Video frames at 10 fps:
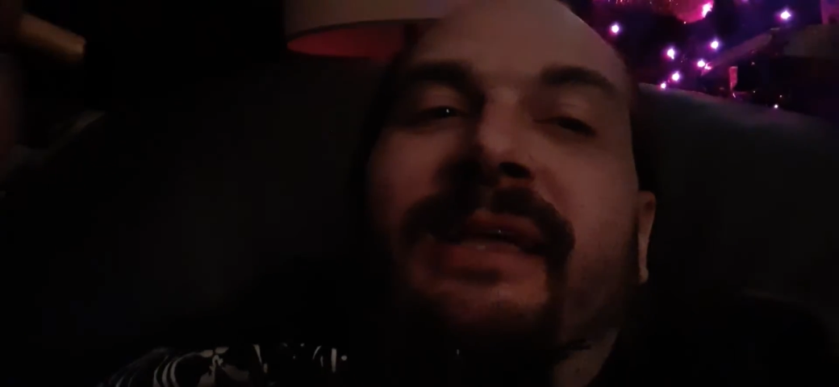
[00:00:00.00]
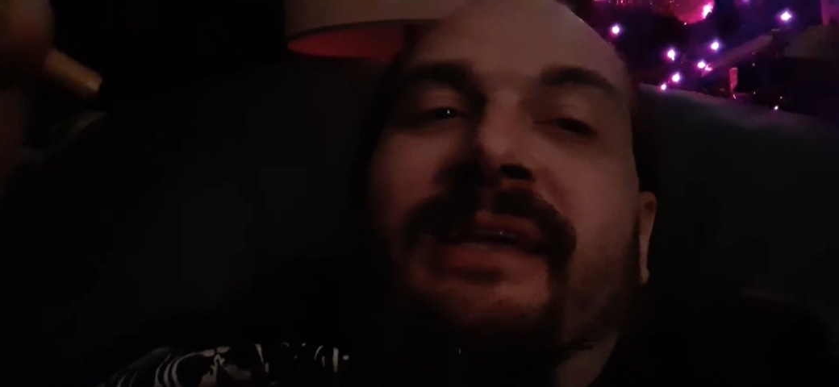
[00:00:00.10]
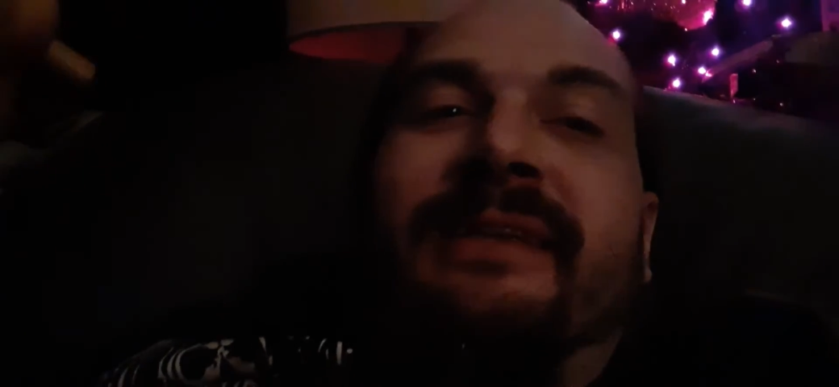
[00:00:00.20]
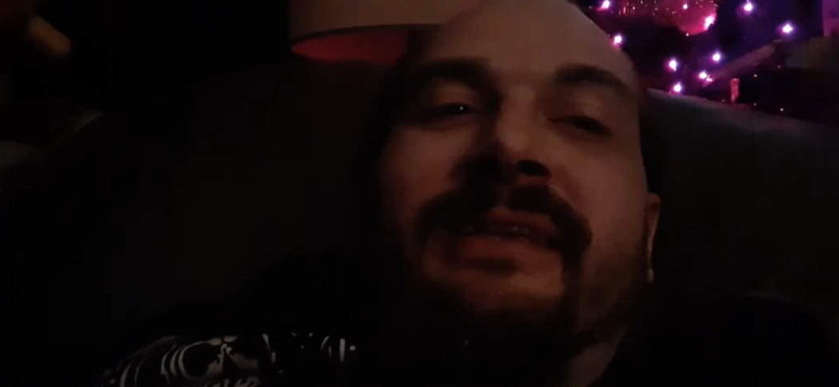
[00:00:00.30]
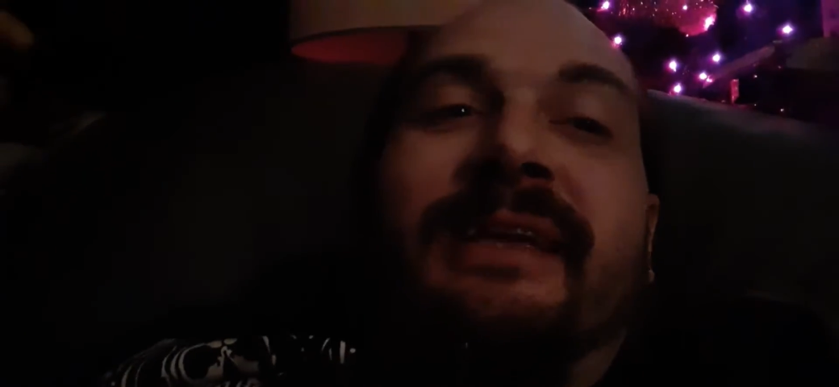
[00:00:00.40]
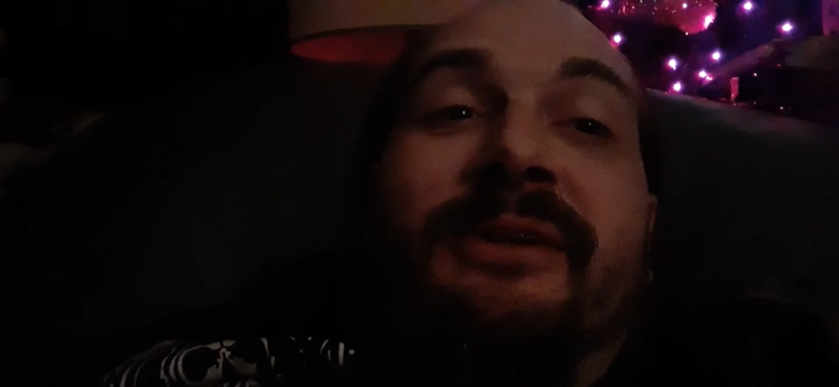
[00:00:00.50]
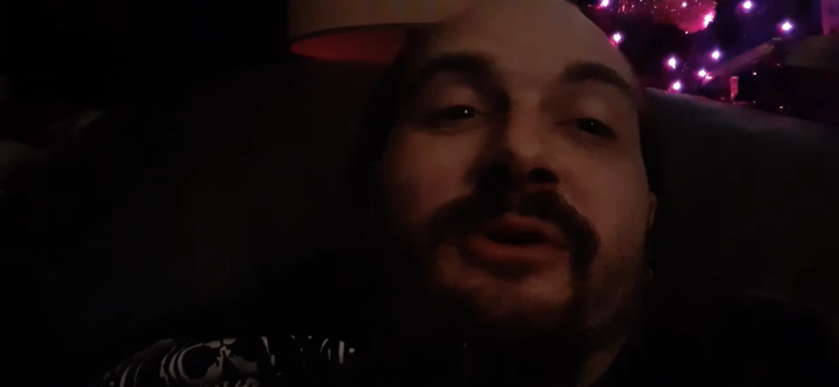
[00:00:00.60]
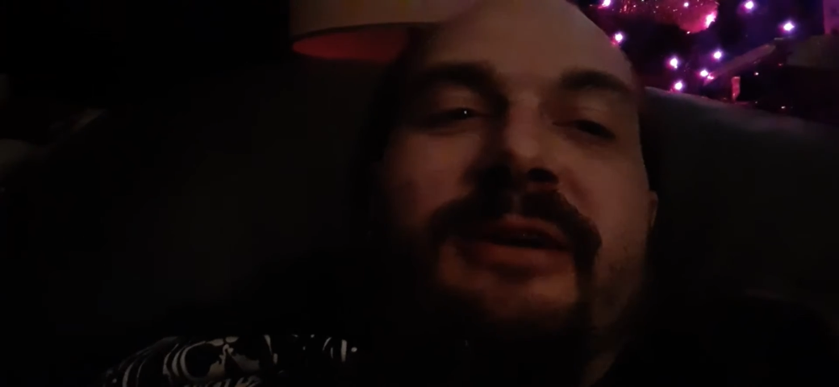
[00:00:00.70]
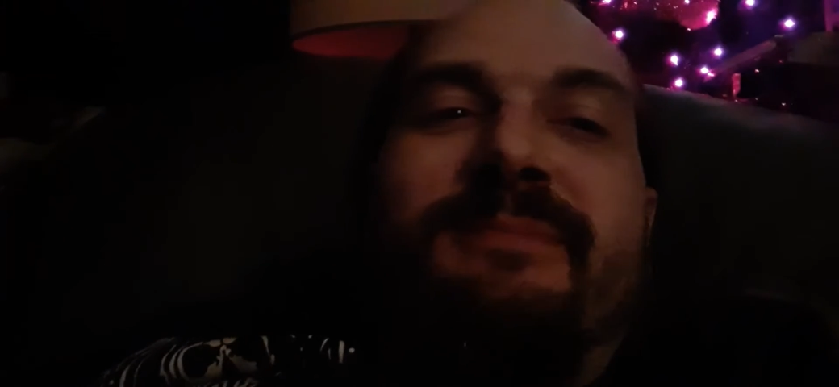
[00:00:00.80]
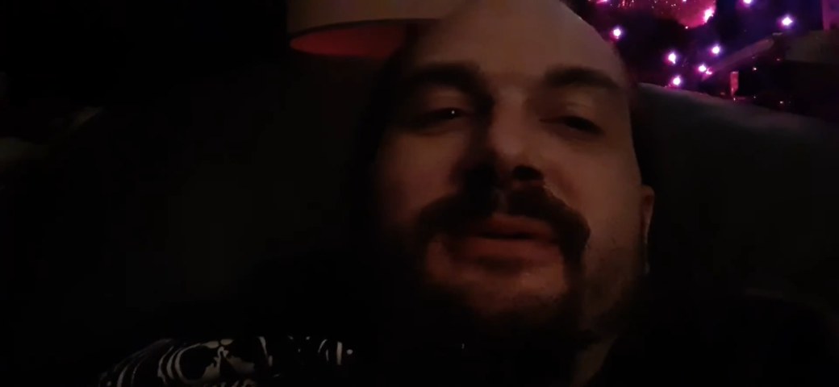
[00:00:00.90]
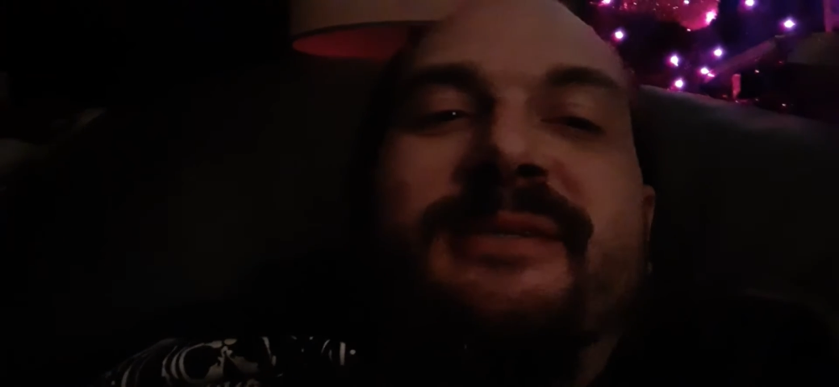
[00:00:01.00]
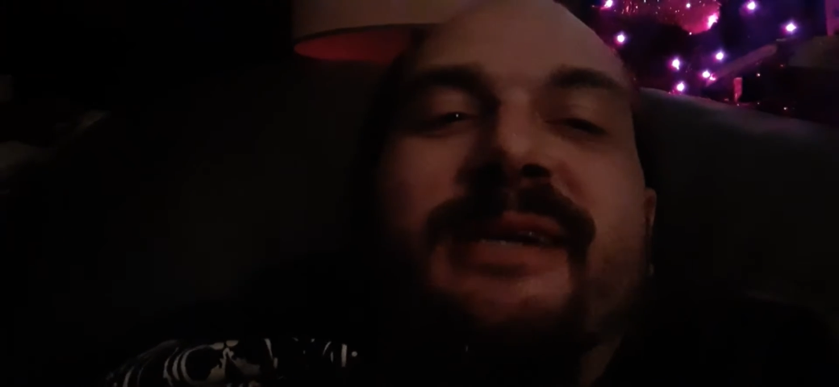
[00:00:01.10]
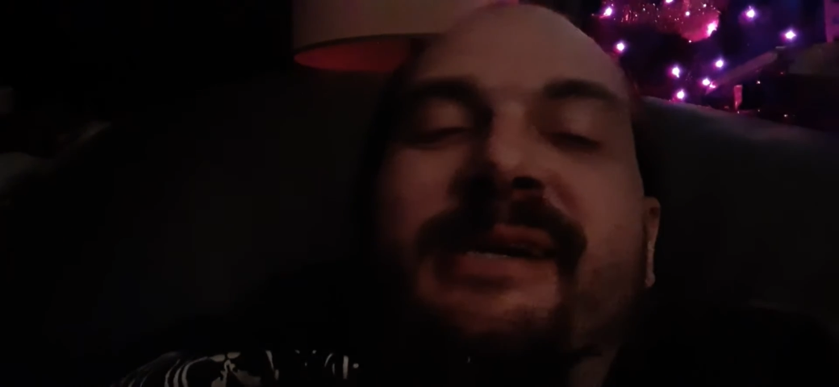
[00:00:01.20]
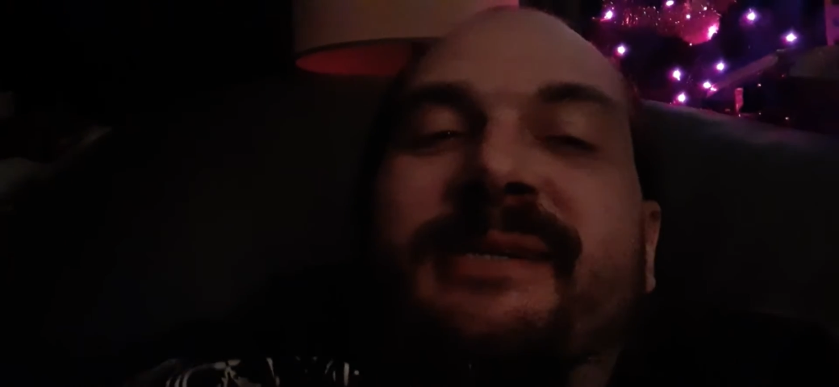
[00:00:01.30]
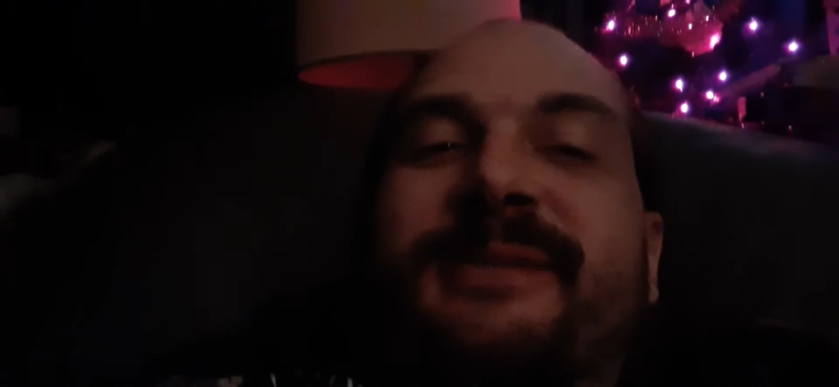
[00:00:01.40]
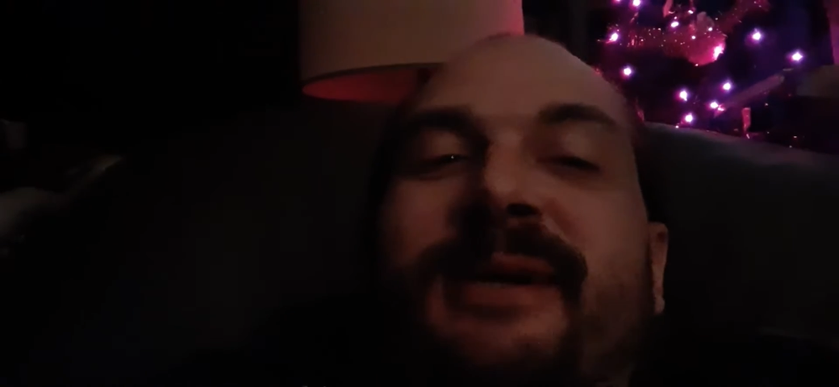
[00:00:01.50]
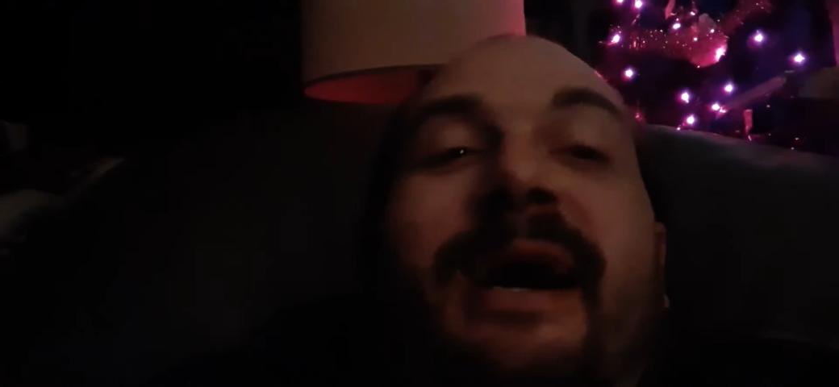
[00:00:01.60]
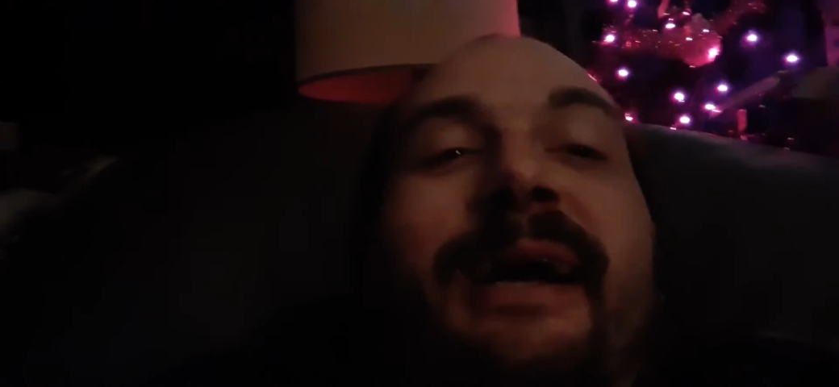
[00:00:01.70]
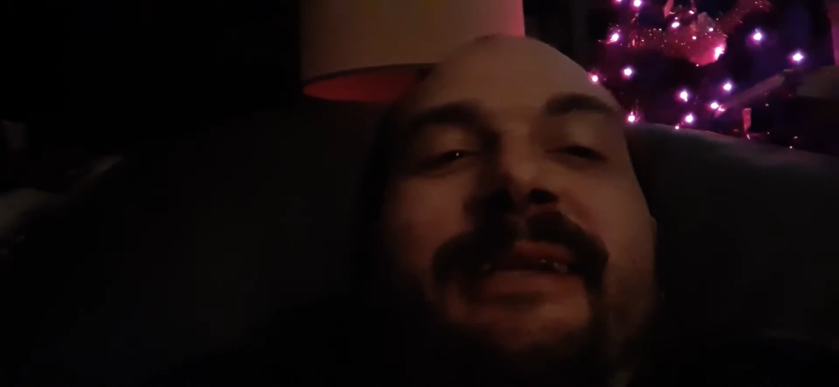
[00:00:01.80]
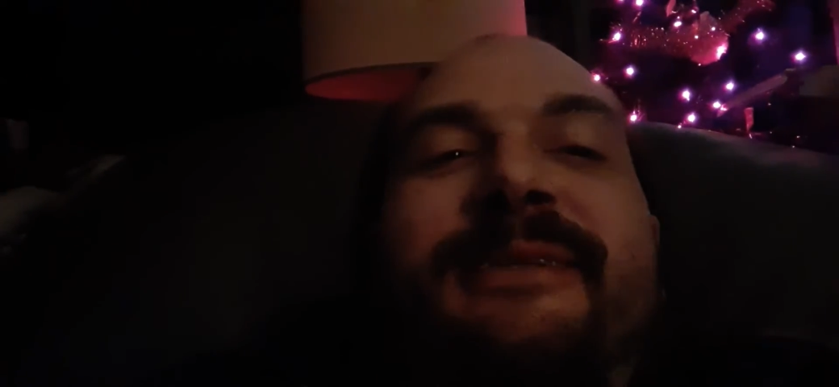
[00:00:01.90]
in in Creeper's character,
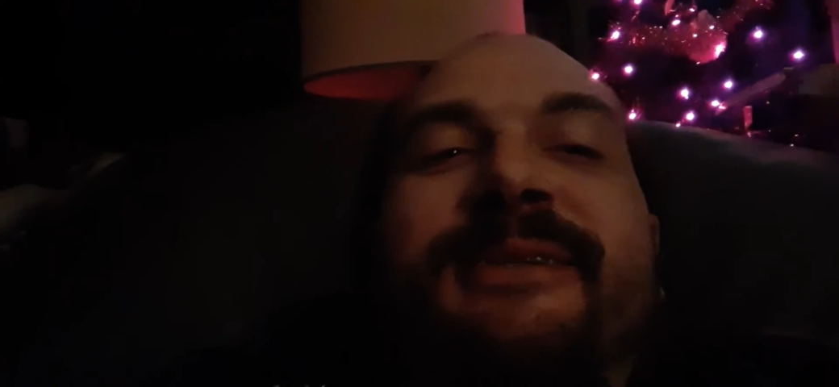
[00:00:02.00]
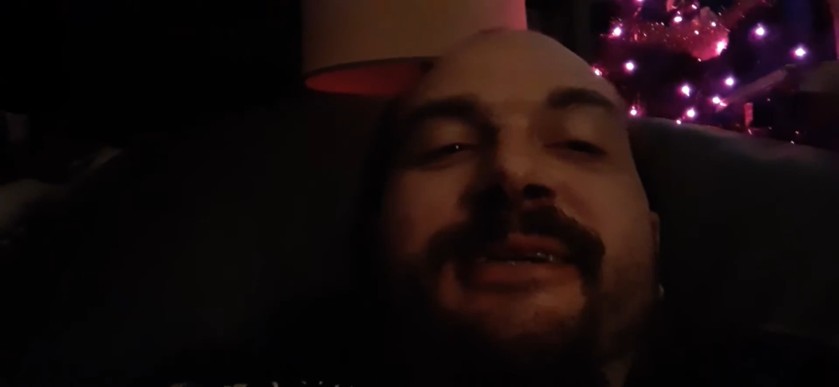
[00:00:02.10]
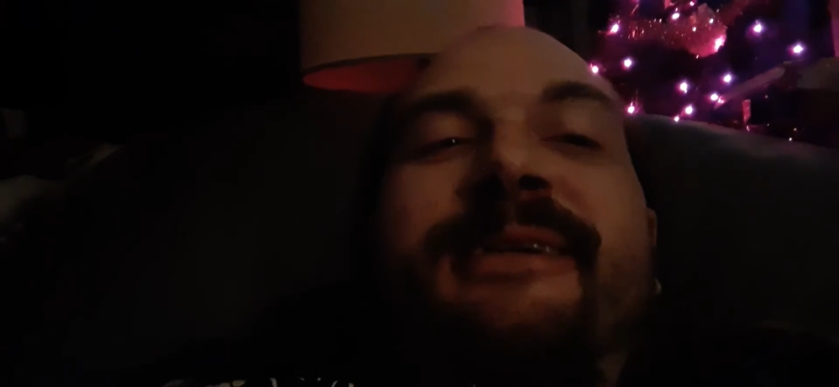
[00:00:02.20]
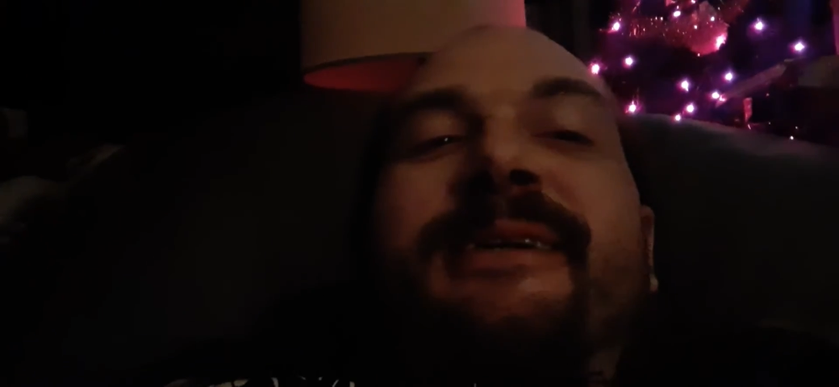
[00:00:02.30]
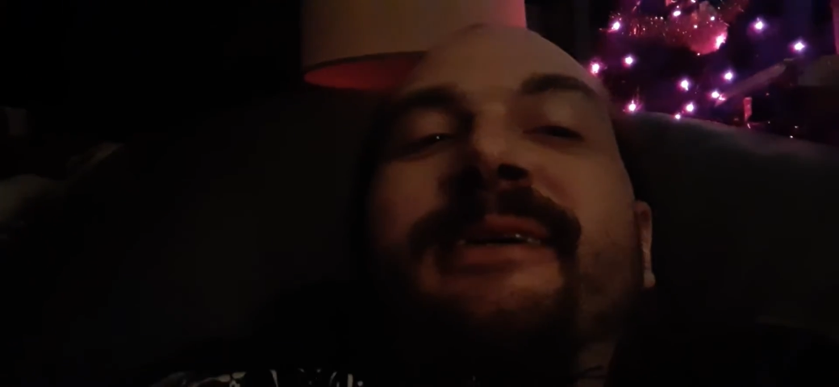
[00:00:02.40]
honestly,